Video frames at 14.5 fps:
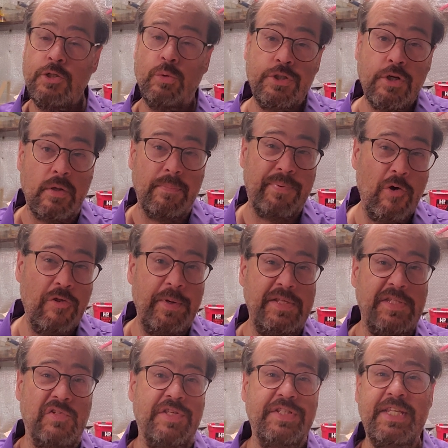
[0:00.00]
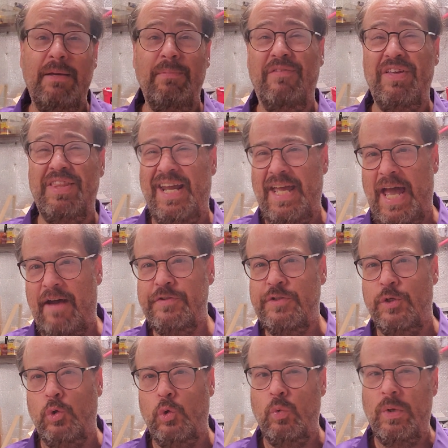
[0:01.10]
To ensure that both pieces are the same, given that I have
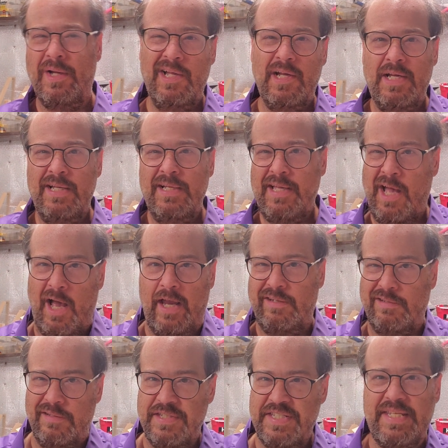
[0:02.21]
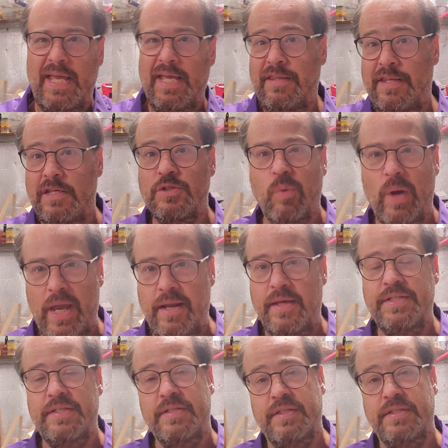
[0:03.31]
to cut and sand these
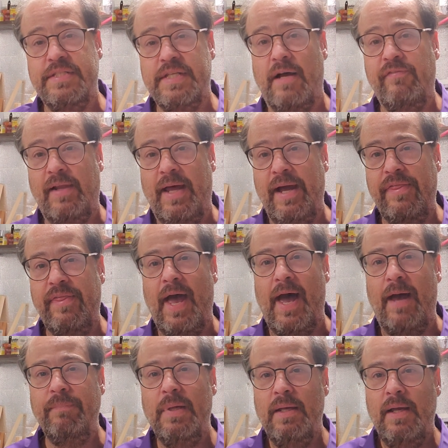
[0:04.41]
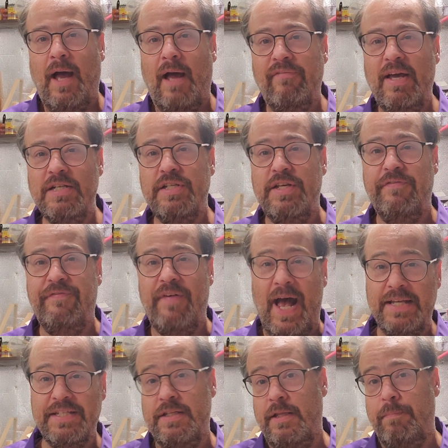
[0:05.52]
radiuses and stuff like that, I've actually
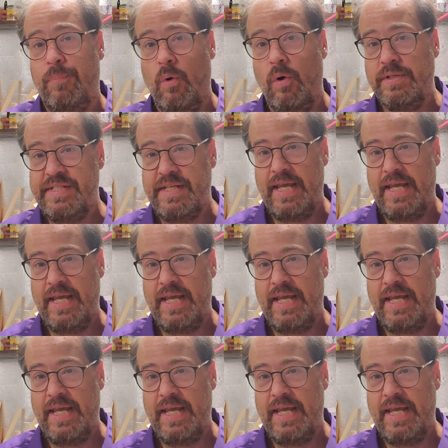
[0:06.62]
fastened the boards